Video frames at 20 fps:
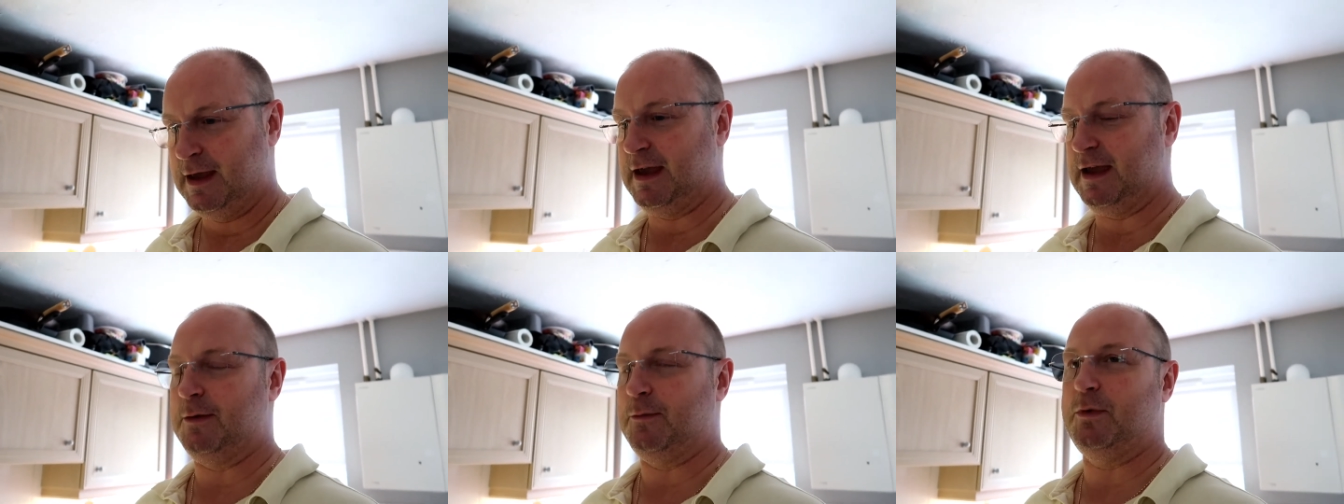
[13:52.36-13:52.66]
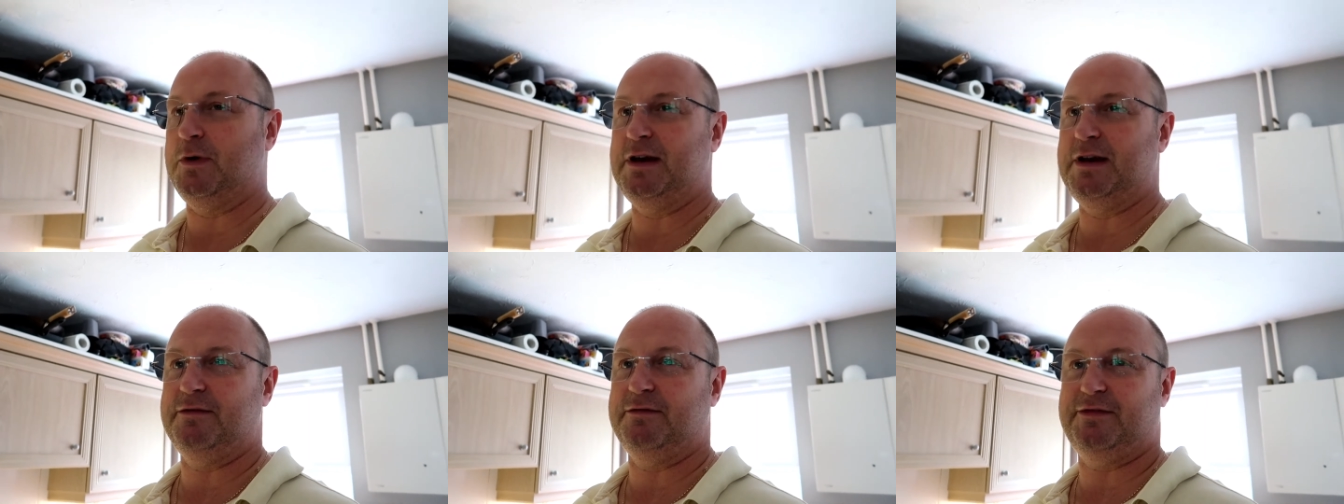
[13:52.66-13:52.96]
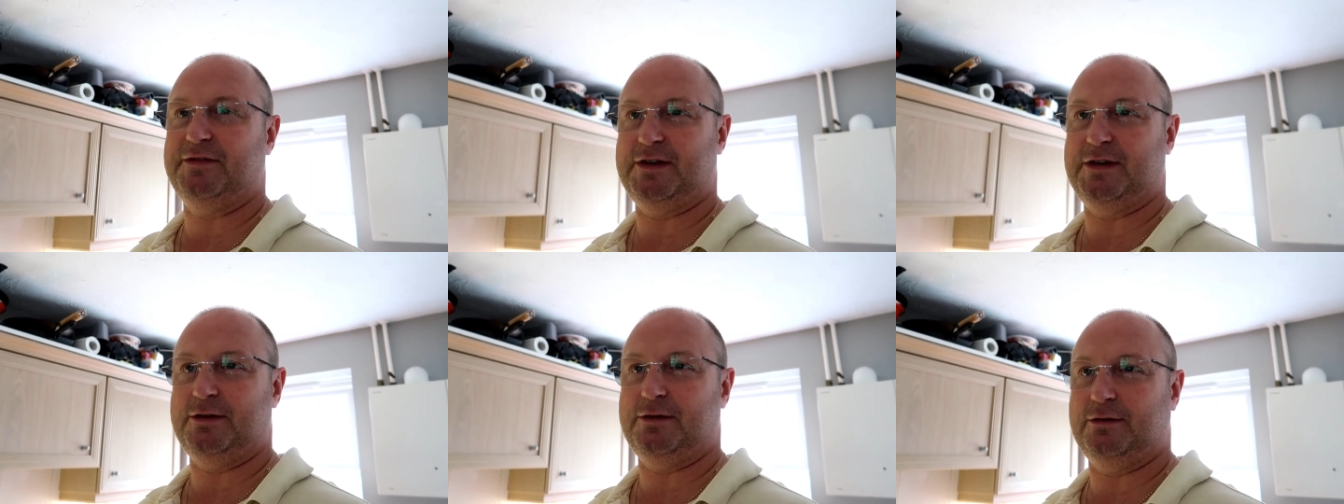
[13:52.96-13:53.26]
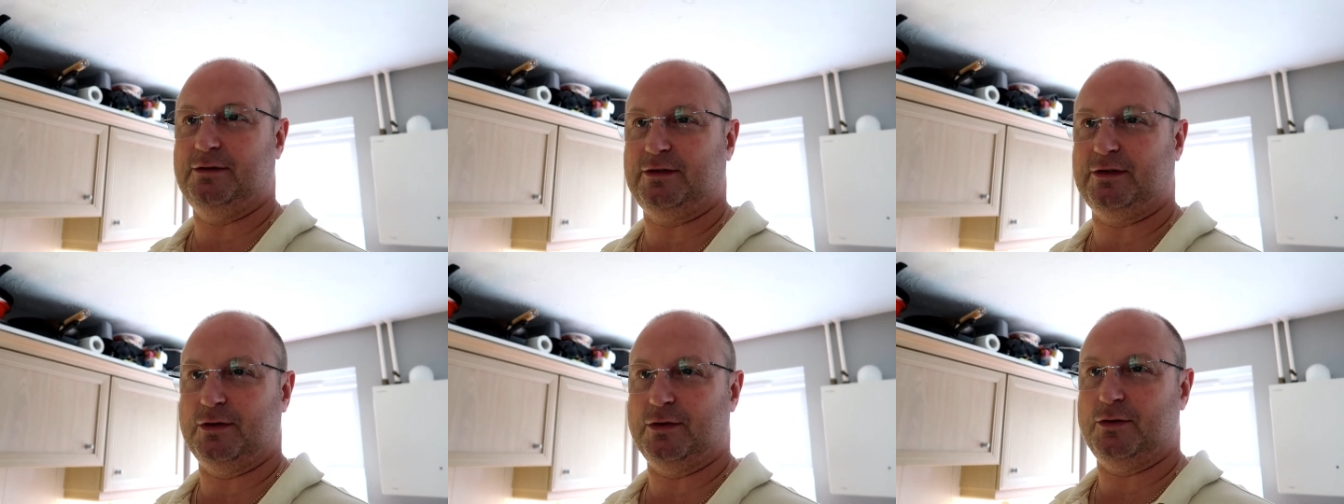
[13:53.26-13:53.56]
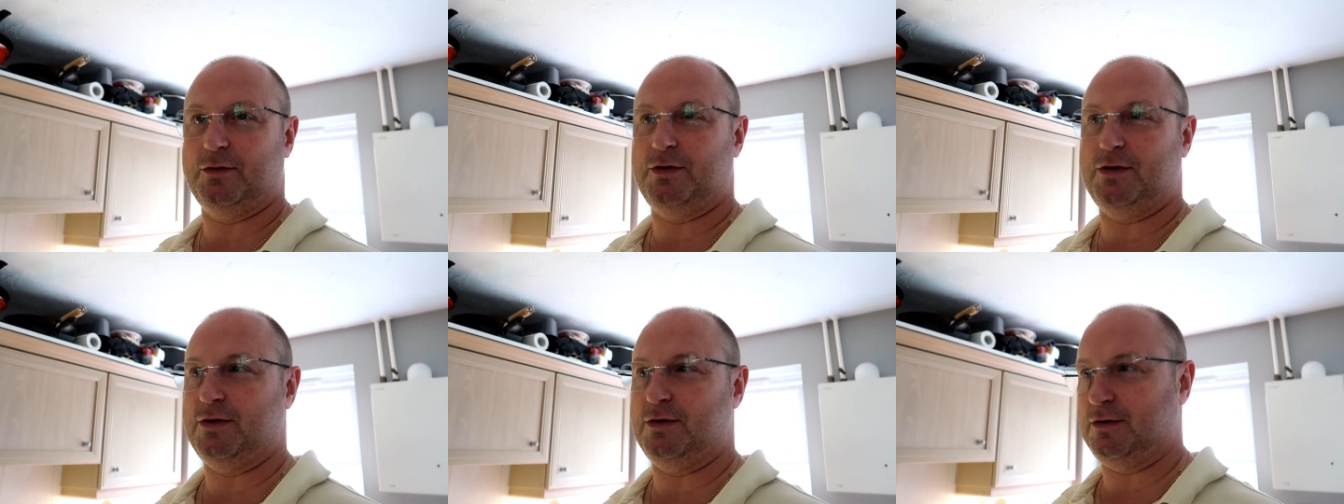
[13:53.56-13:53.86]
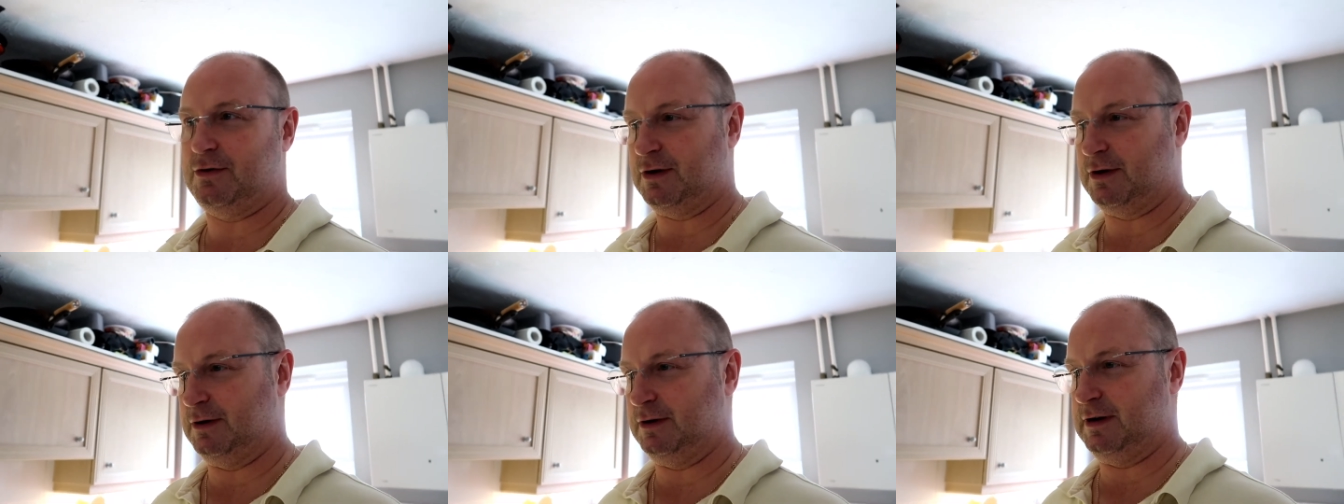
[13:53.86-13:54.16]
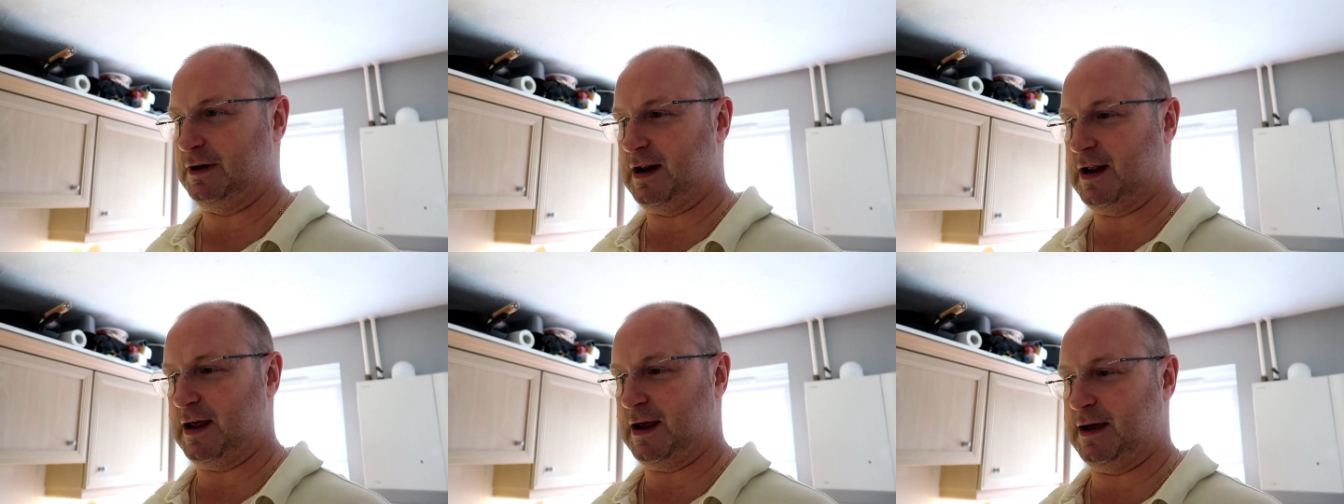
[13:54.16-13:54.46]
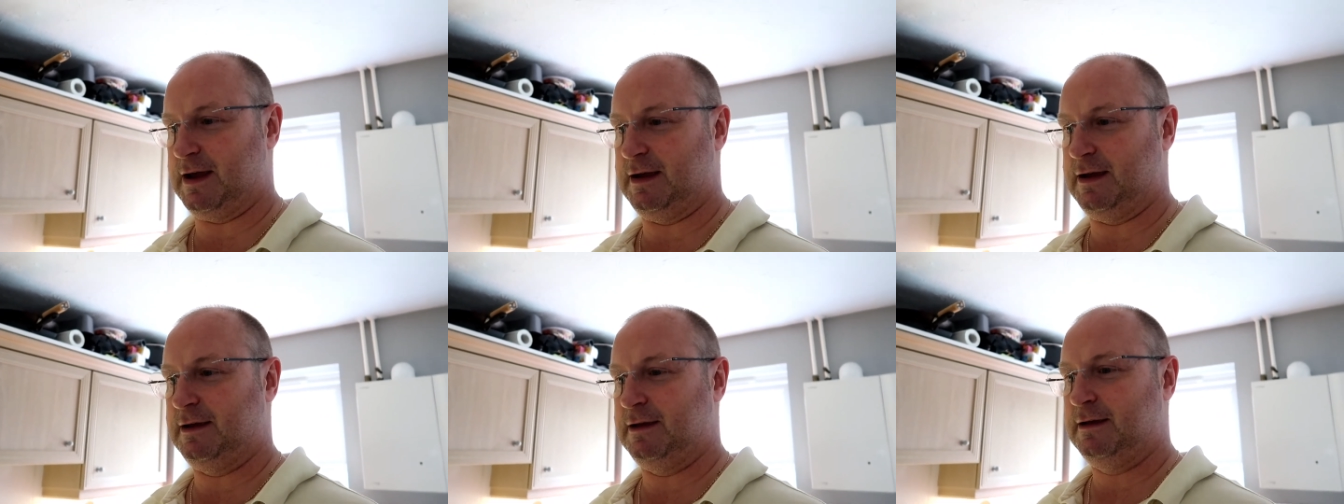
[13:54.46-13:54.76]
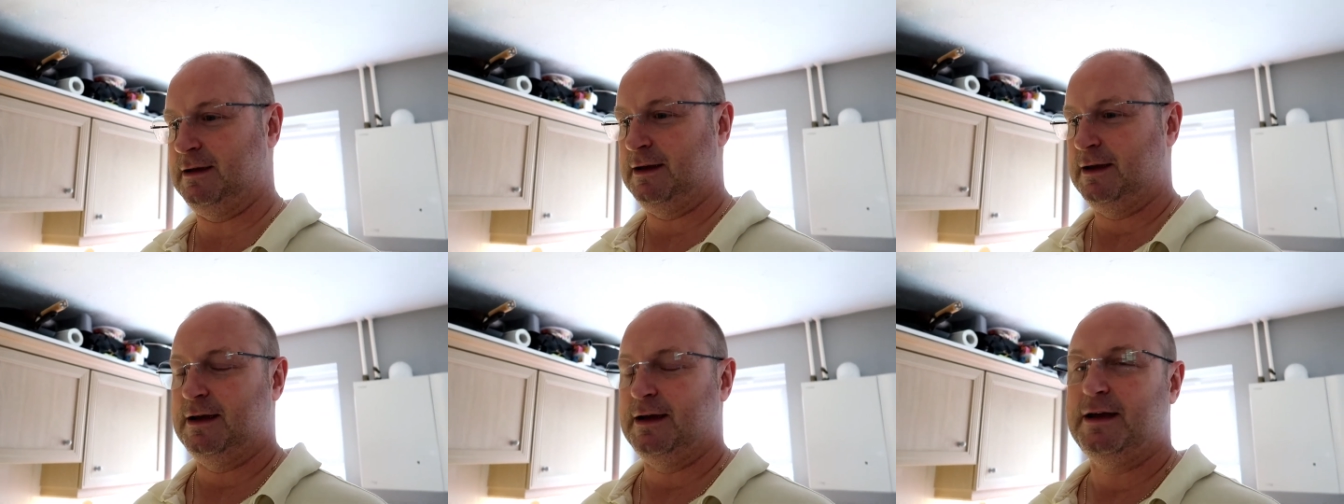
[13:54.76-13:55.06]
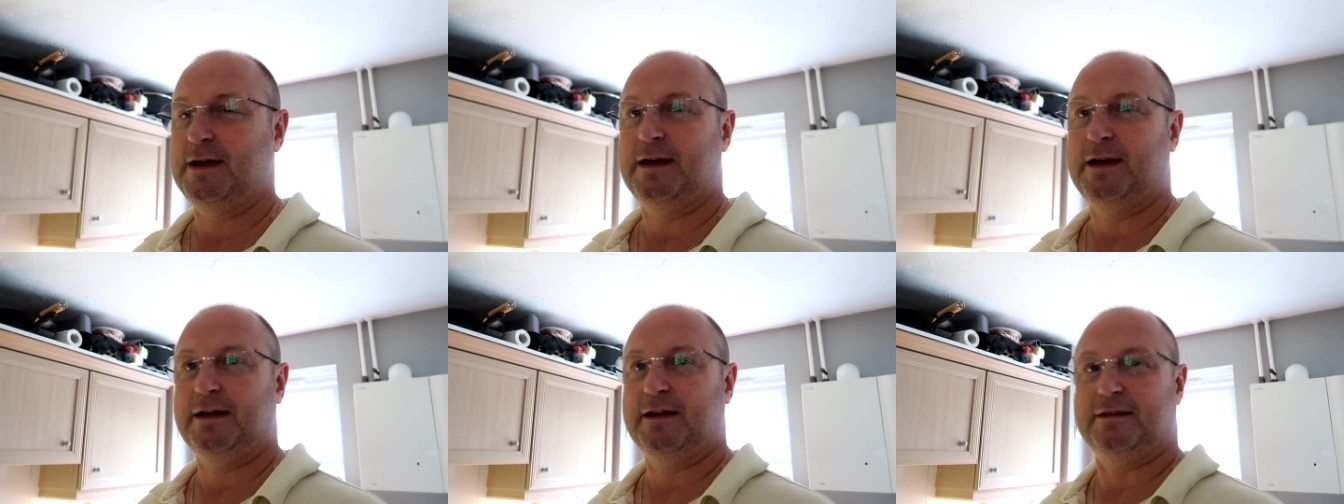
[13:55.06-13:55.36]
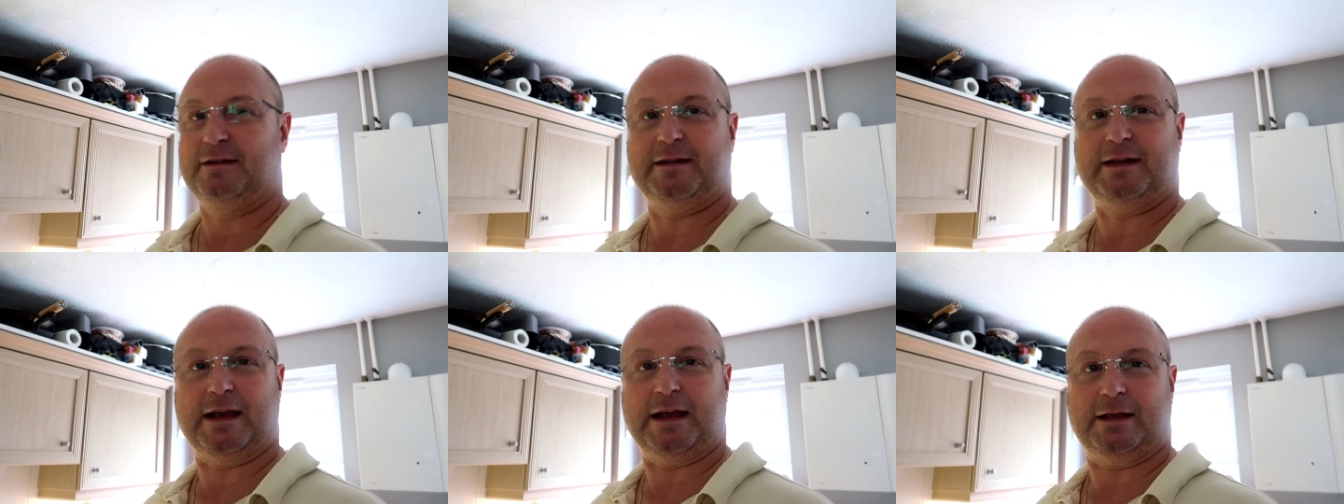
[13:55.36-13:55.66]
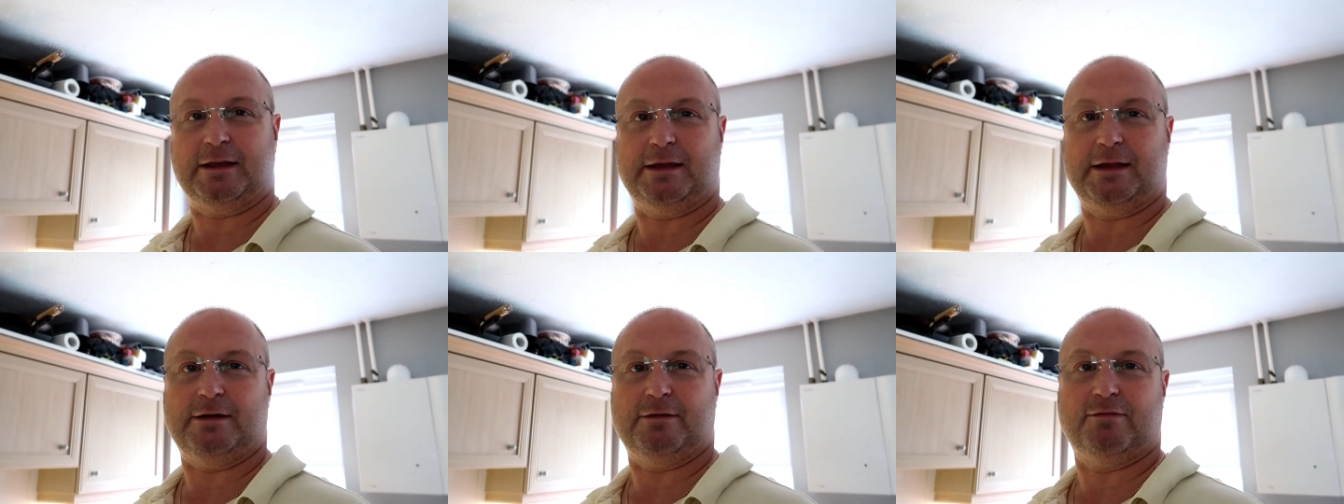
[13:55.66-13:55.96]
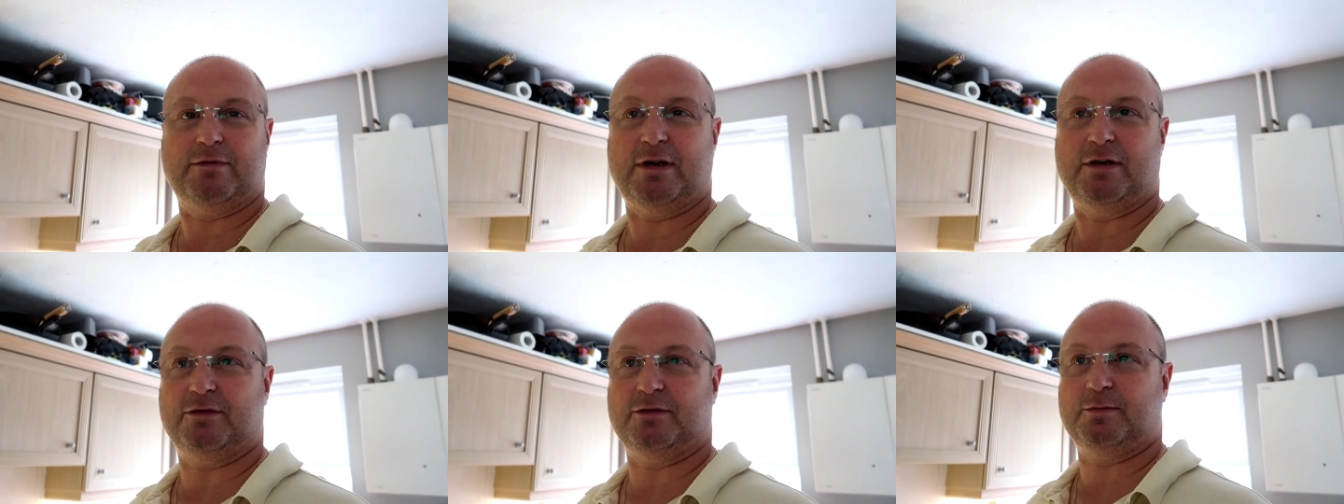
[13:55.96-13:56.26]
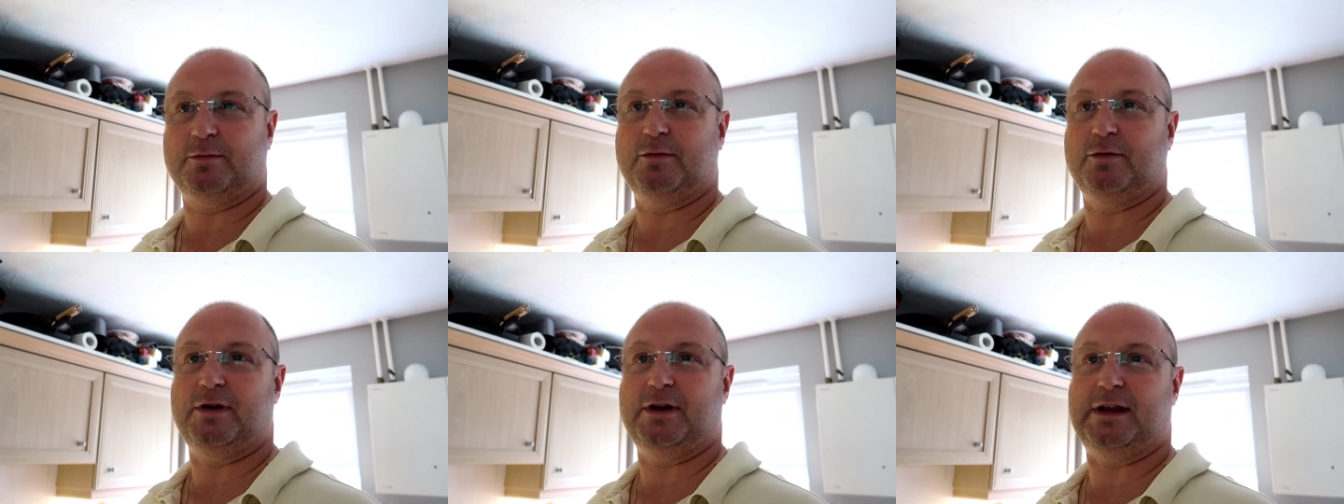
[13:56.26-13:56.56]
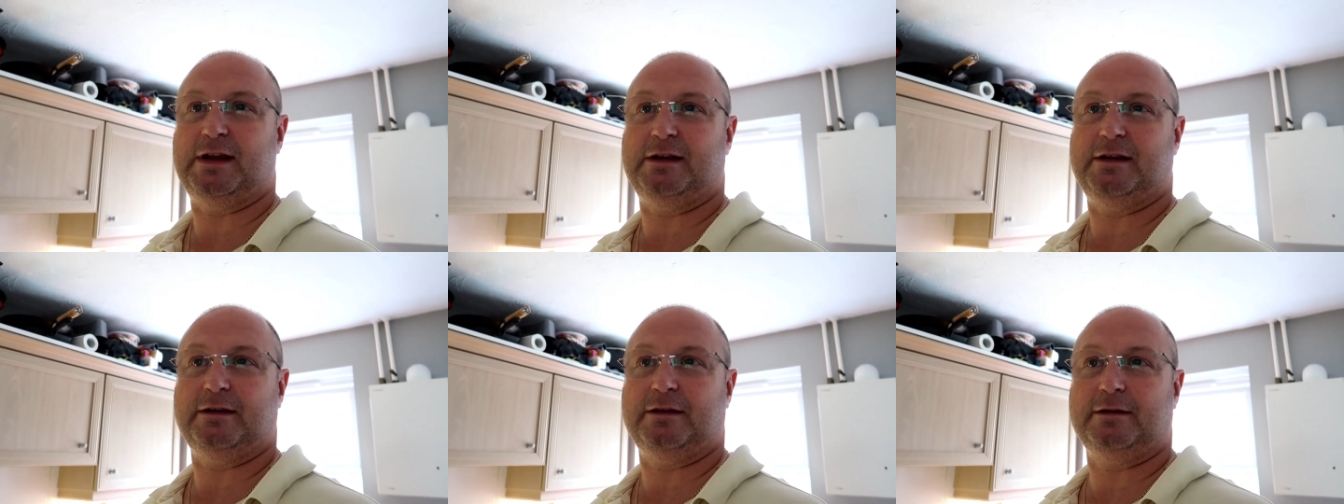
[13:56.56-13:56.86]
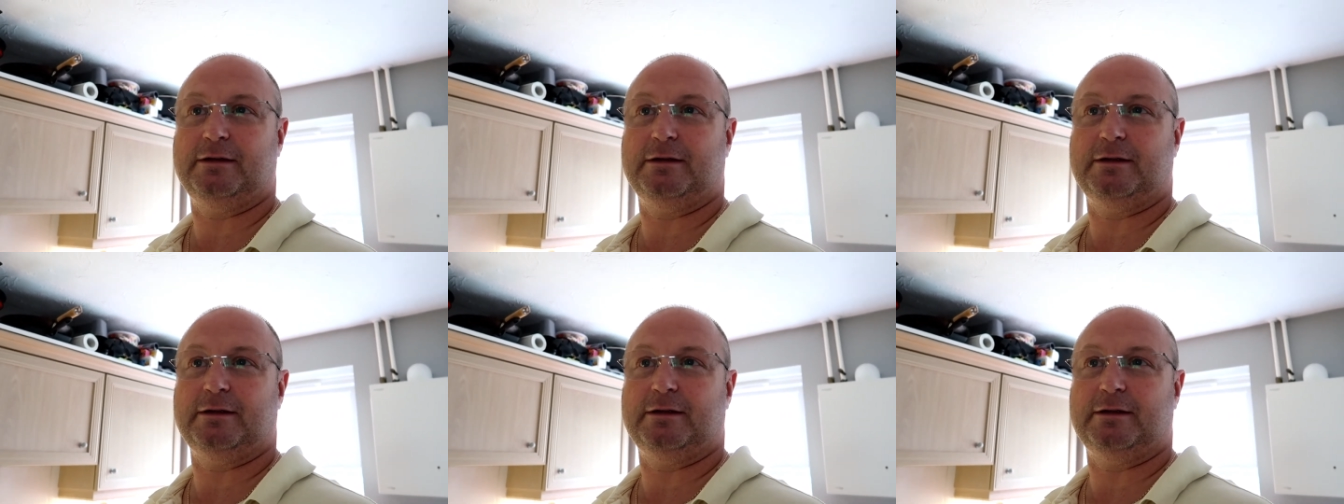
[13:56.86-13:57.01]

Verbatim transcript: it will infuse or you can uh, take the rosemary